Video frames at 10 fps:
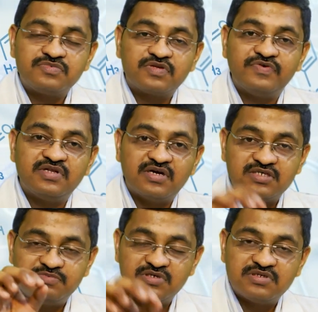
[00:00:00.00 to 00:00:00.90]
when the
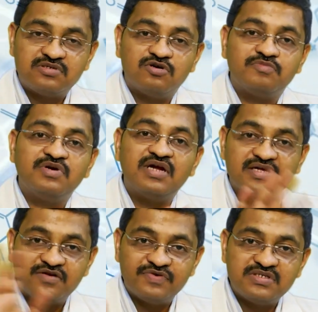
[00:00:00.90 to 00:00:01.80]
husband is normal,
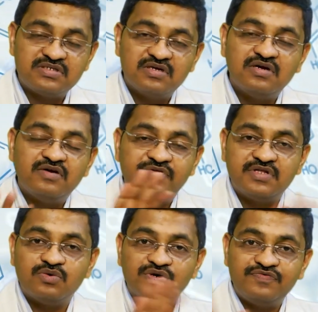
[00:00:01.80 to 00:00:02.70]
otherwise when
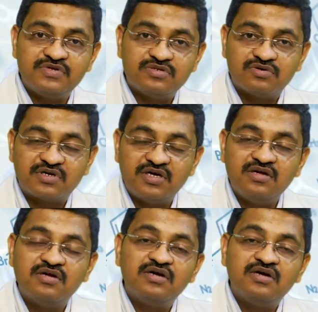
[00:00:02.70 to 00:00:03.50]
the wife is okay,